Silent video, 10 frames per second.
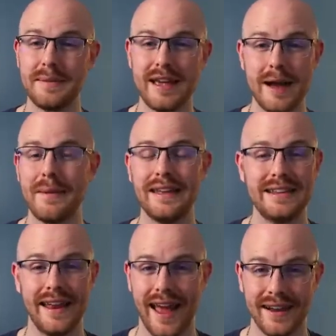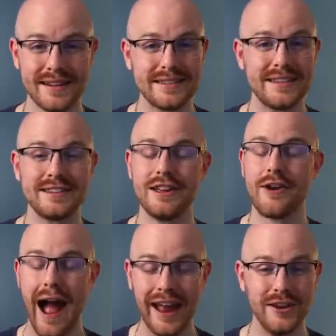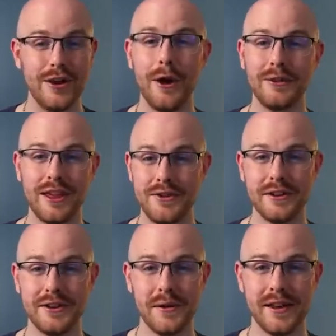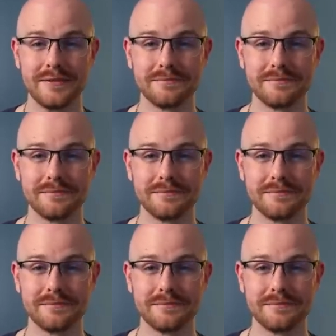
become a data analyst this year, I know that you can do it.